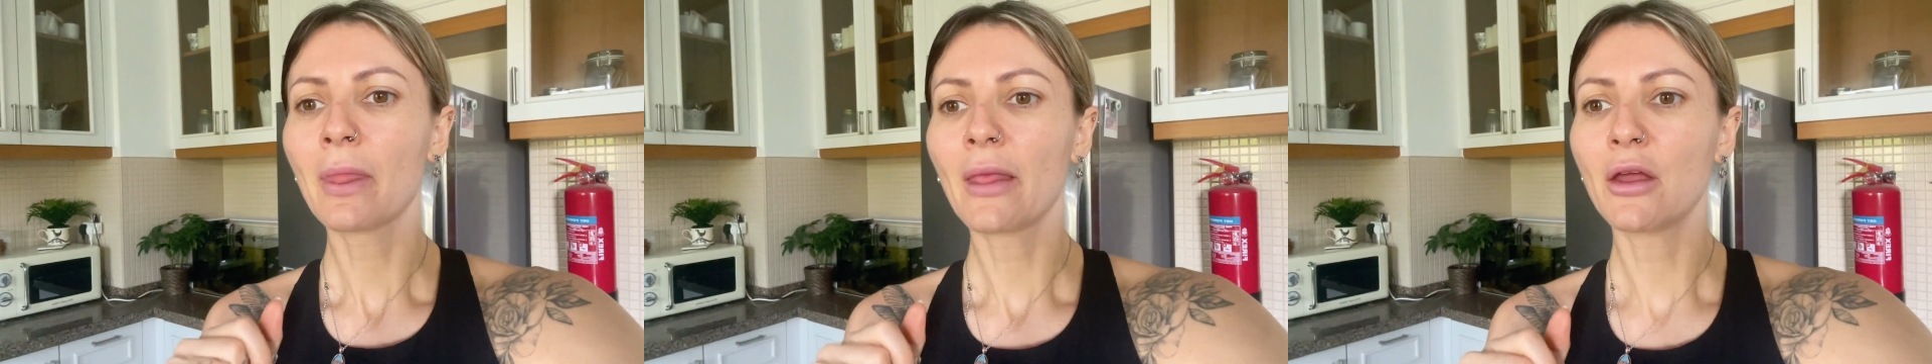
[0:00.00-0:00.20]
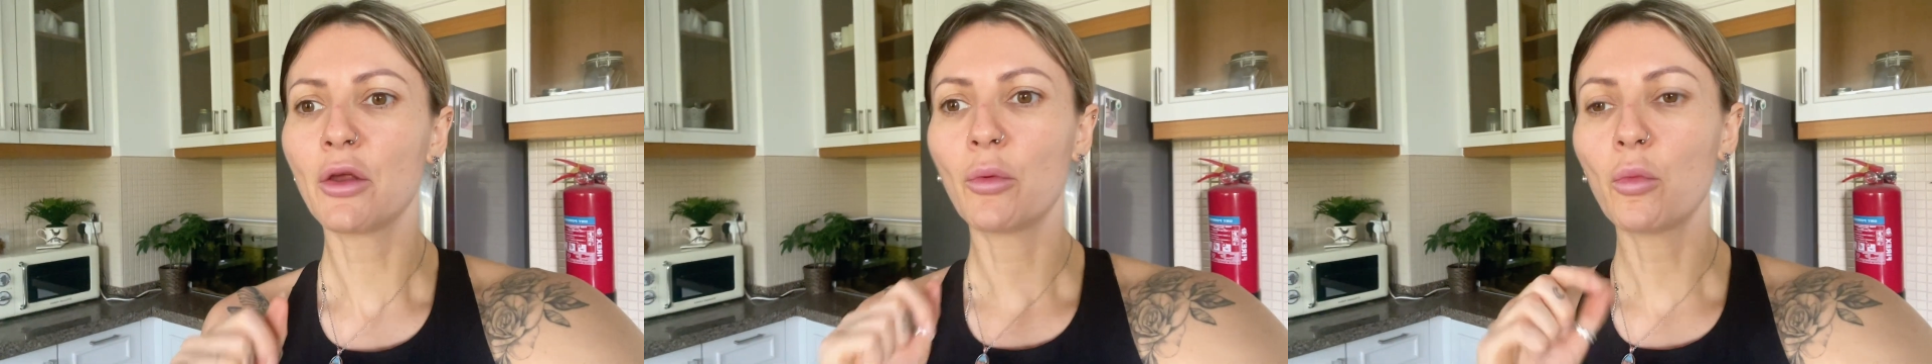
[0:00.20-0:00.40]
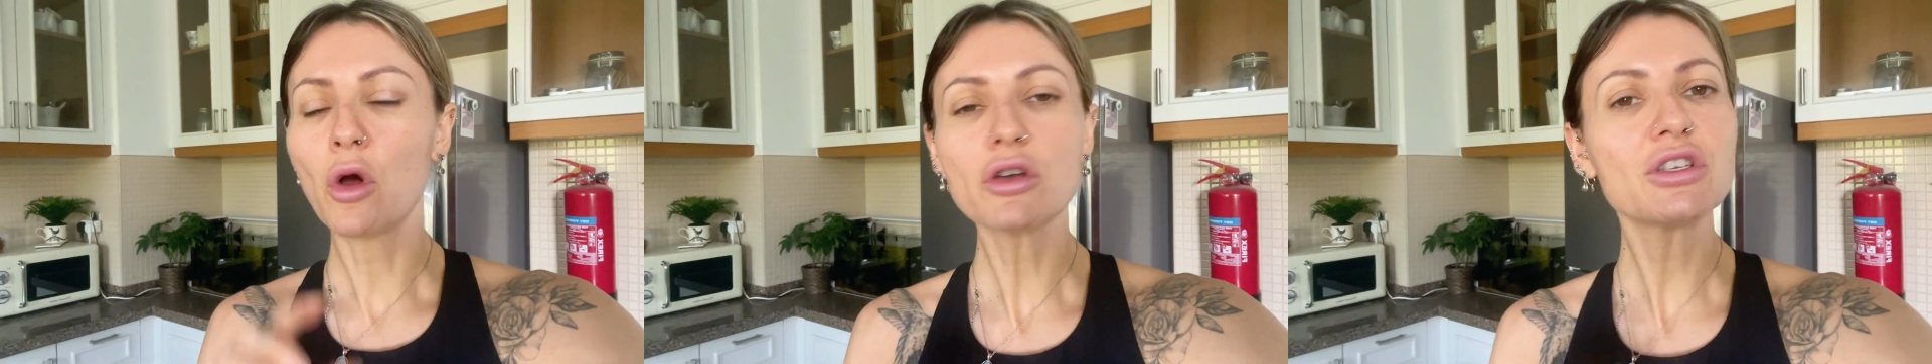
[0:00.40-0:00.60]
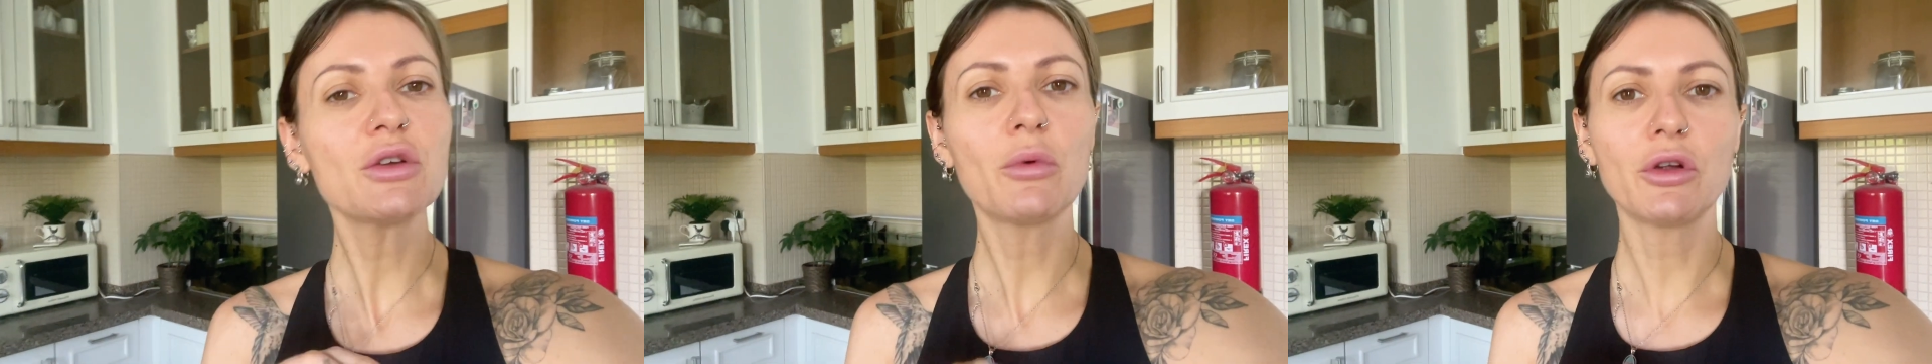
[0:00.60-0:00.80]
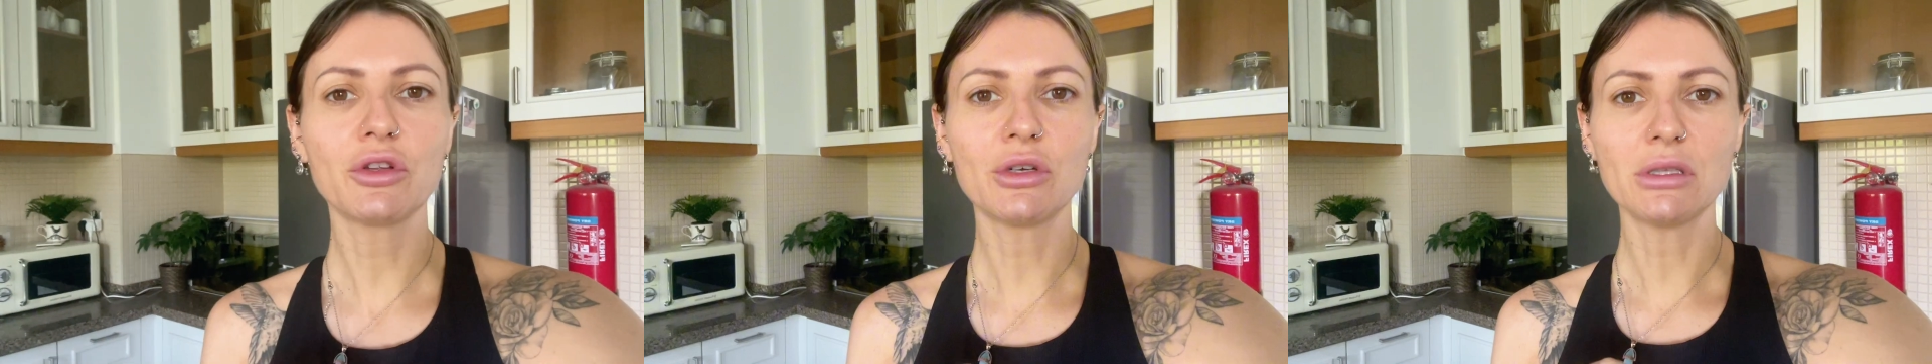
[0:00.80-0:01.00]
you know, what do you
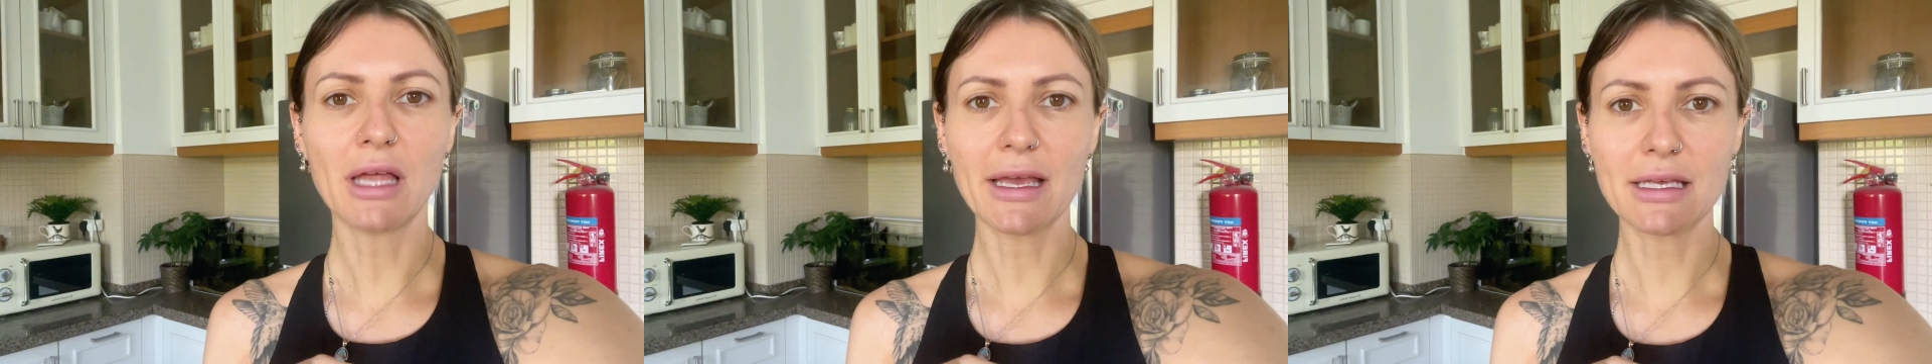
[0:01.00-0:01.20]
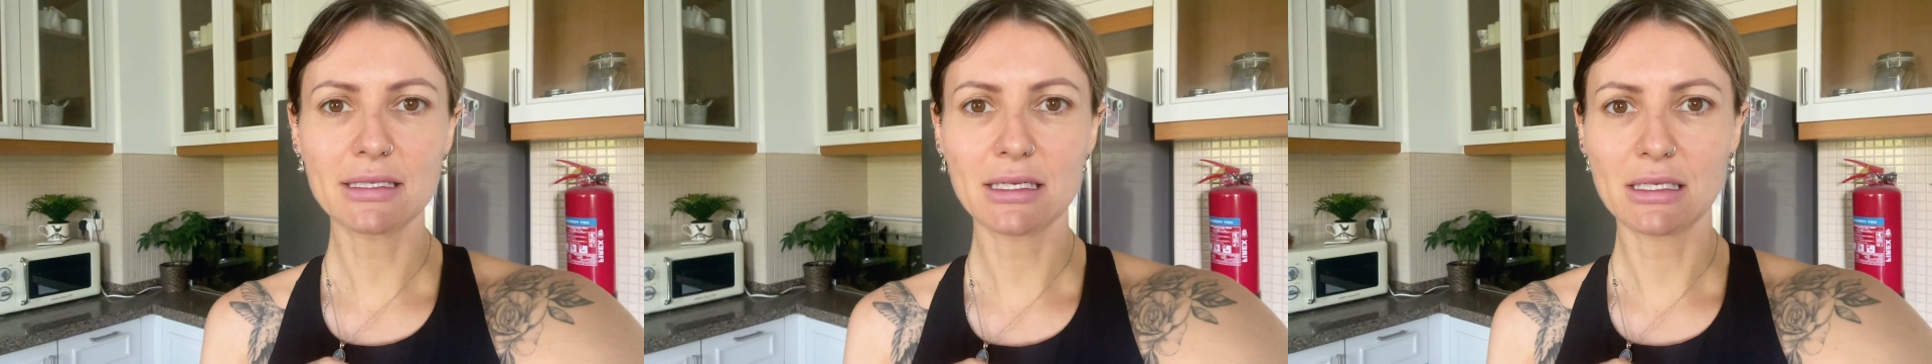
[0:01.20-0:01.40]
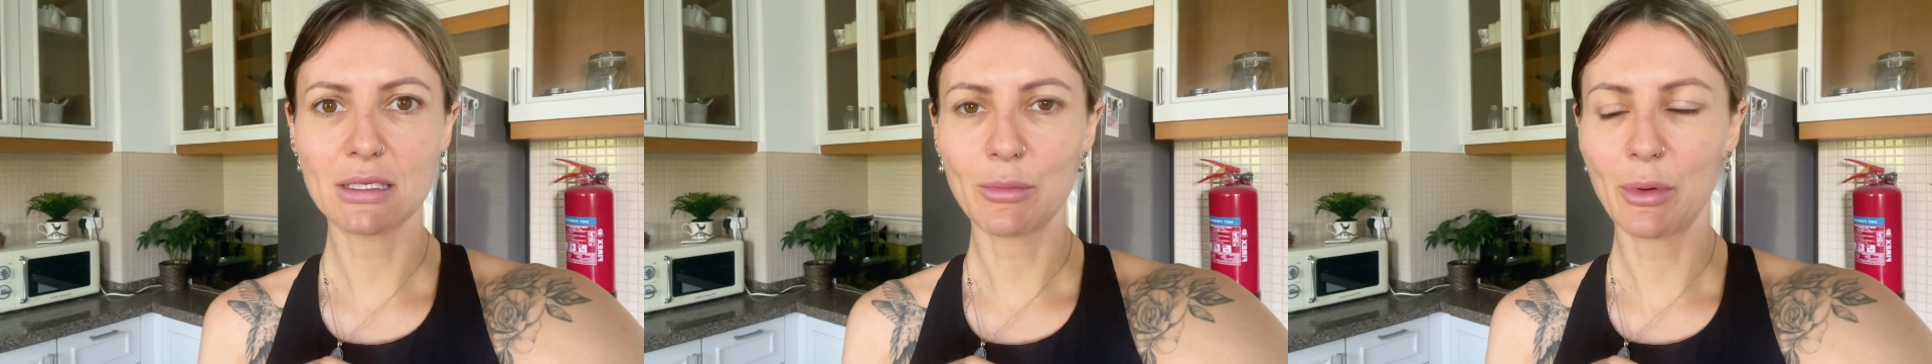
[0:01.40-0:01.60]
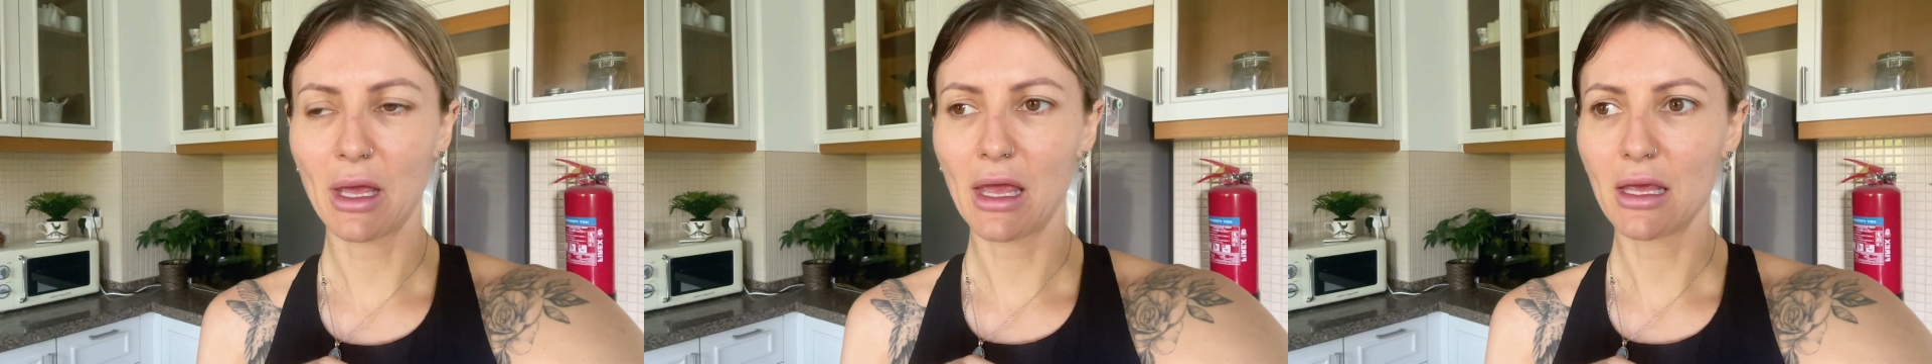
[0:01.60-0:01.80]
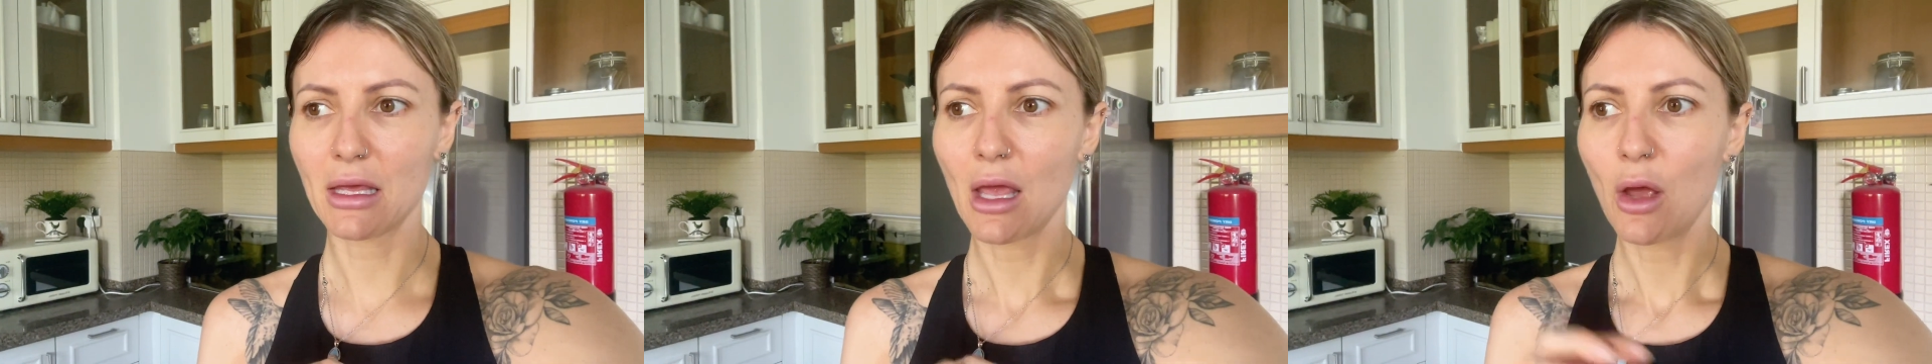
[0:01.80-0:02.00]
want your legacy to
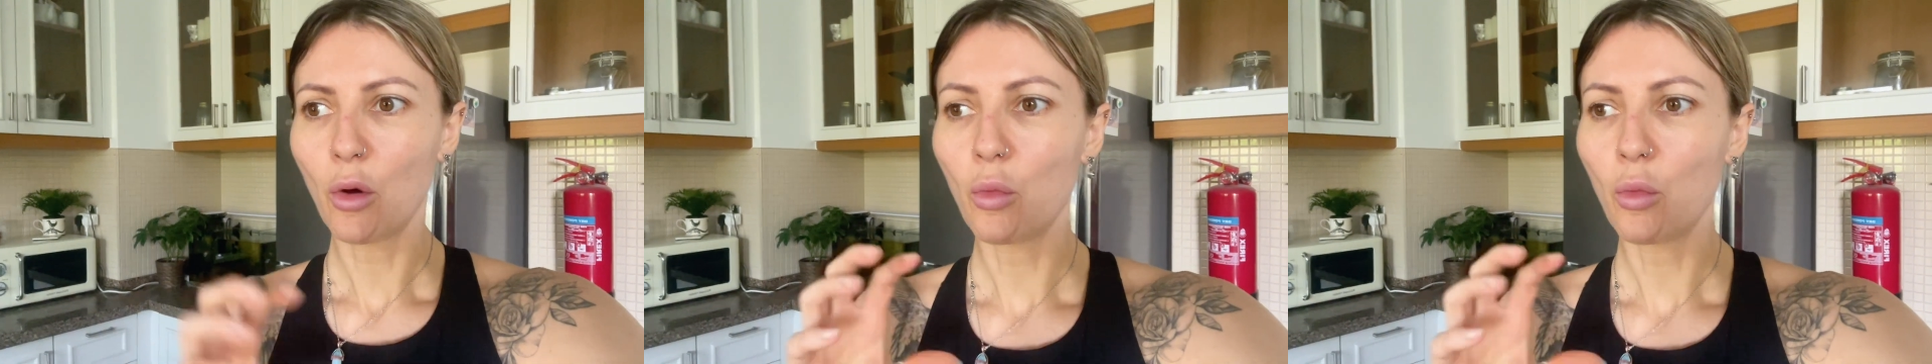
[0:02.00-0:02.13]
be?